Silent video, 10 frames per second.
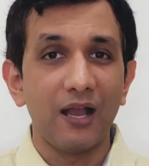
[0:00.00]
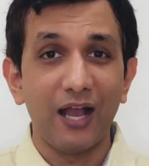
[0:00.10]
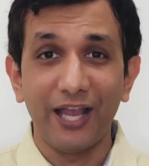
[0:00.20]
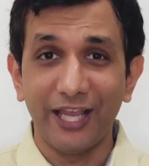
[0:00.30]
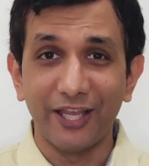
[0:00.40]

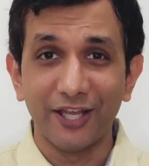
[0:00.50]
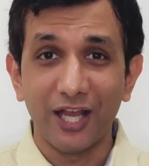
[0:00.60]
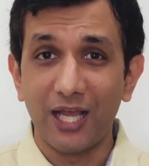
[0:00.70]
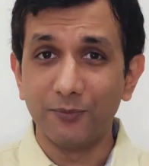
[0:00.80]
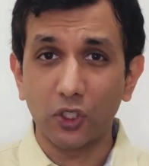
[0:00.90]
Hi,
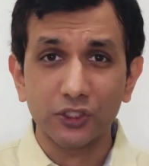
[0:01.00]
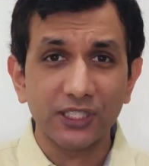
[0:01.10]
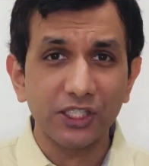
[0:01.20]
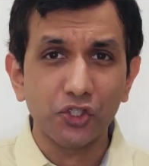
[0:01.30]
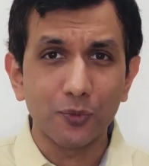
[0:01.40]
I'm Dr.
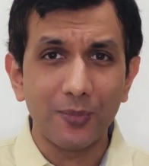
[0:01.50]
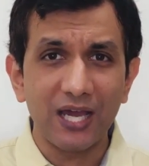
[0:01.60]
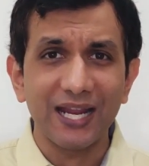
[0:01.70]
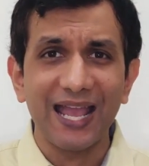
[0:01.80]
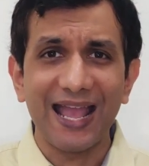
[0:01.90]
Satish
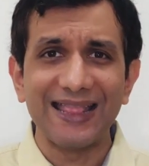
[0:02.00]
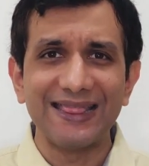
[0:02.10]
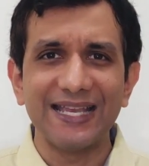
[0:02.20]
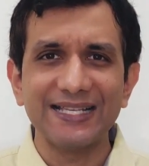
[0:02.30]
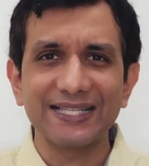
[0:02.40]
Kumar and
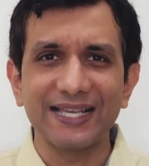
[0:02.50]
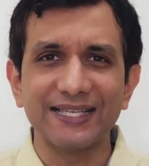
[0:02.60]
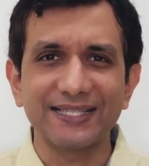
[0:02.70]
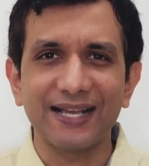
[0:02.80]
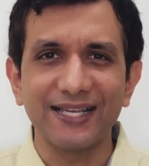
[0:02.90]
this
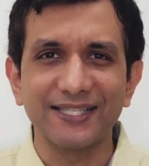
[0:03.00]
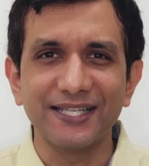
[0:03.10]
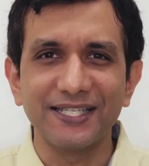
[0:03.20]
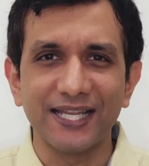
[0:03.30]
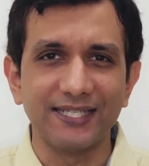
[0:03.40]
is
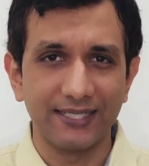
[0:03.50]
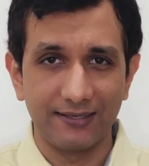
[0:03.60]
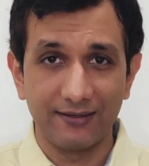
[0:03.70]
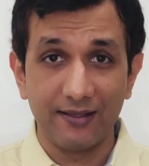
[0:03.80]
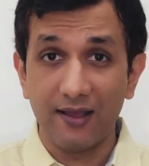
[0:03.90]
Kaizen Dental.
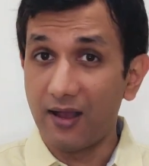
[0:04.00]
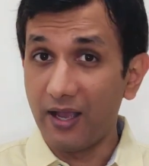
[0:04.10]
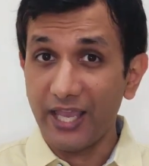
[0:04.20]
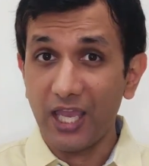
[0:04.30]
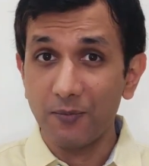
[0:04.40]

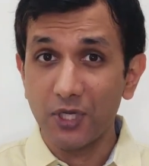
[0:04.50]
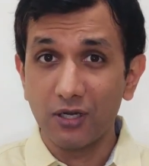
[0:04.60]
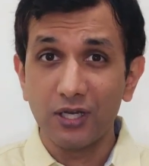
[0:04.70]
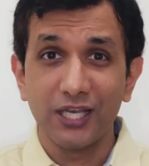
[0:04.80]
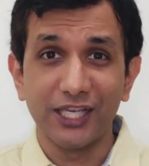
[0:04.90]
Our aim
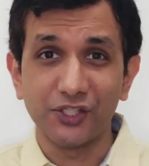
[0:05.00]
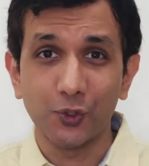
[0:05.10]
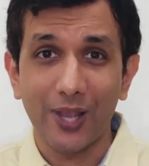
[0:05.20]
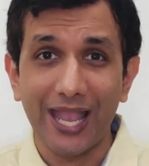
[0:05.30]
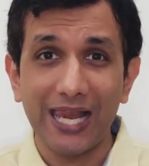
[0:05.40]
here is
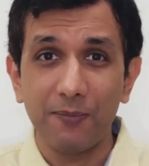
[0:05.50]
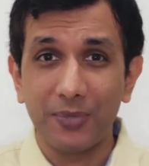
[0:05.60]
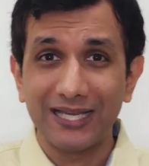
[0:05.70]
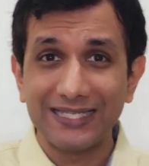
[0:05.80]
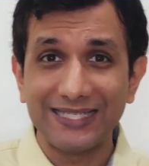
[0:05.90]
to
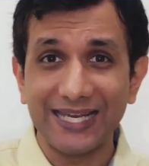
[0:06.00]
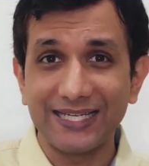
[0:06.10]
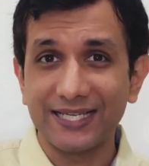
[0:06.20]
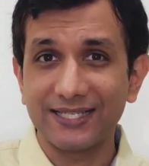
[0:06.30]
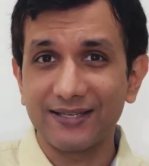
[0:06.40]
help
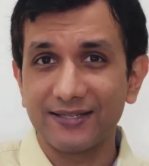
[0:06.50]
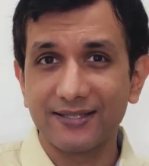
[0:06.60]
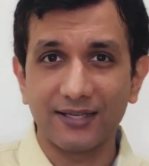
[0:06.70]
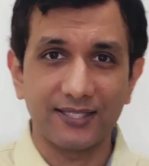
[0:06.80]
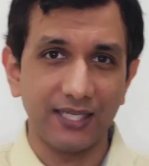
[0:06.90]
dentists
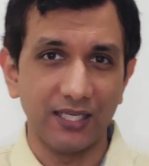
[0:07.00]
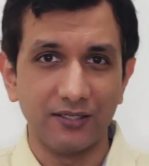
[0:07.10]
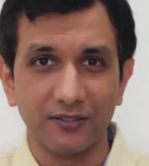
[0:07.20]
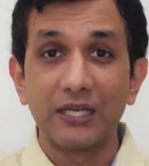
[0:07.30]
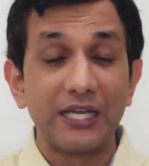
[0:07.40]

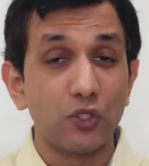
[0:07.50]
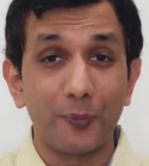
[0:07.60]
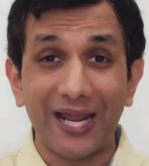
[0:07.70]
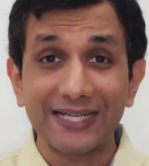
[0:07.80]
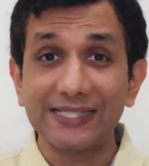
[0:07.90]
succeed. To
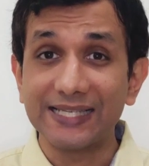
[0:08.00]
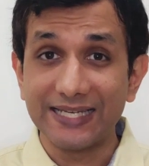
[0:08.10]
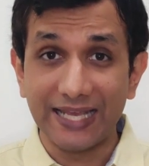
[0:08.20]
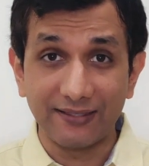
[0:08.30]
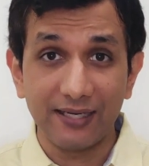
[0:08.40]
practice in
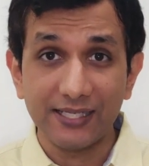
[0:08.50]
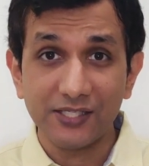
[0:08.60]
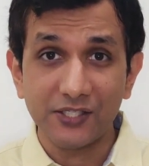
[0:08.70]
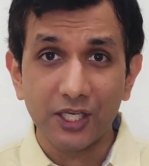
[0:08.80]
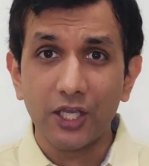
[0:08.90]

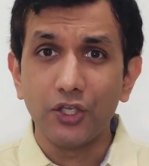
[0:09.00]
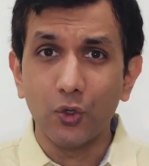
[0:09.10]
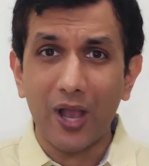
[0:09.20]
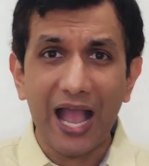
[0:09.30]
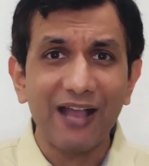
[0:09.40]
Netherlands,
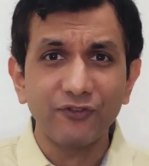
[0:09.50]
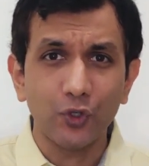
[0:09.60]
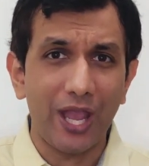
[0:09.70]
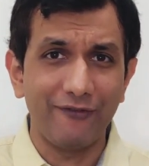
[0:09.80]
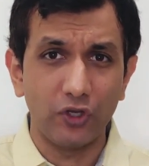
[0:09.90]
you have
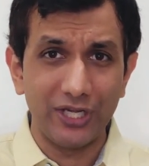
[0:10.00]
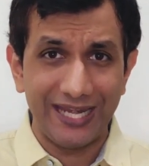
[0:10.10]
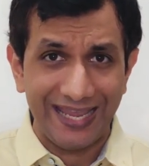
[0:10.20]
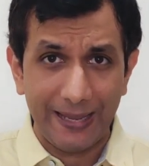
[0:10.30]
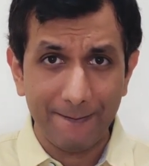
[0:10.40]
to have your
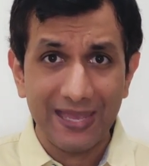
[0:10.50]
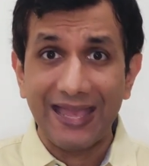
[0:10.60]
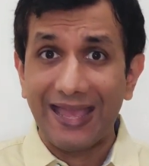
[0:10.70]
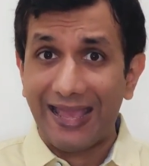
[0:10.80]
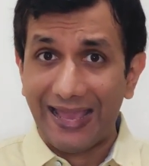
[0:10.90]
name
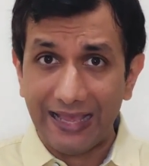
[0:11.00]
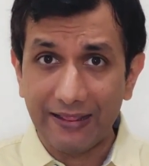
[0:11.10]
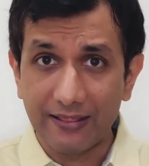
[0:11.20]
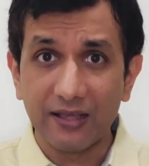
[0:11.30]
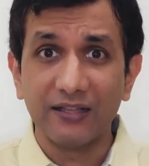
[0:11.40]

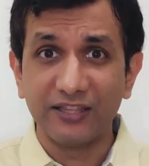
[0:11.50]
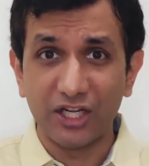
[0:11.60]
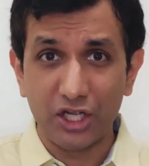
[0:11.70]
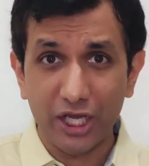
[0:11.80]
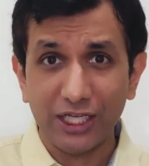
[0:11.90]
in the
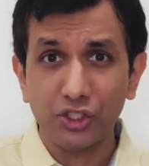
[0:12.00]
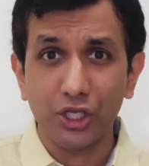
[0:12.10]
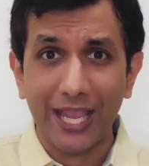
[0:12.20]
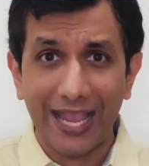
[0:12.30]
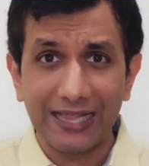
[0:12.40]

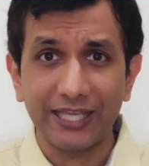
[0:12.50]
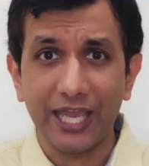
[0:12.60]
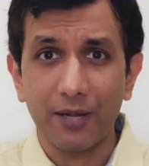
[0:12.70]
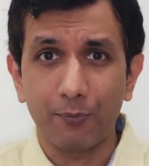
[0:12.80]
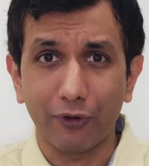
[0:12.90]
Dutch
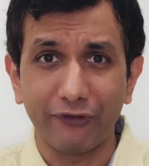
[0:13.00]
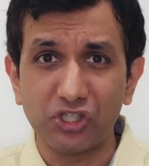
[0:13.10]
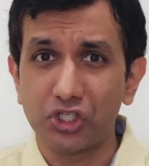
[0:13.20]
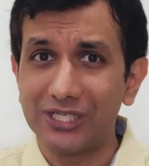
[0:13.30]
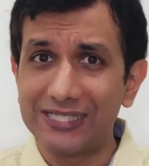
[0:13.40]
Healthcare
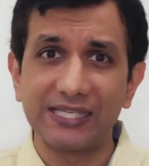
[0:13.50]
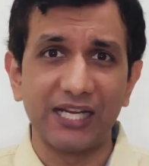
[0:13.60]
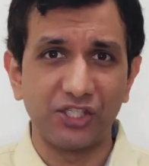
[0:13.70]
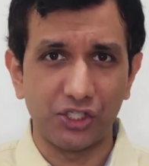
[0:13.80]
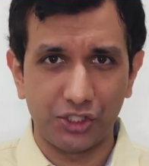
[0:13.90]
Professionals
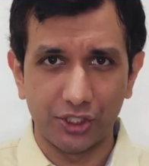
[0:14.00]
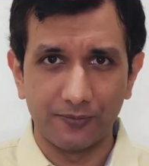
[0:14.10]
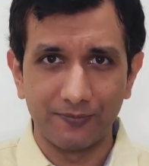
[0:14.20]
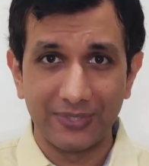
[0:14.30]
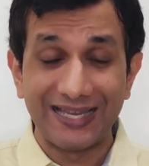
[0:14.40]
Register.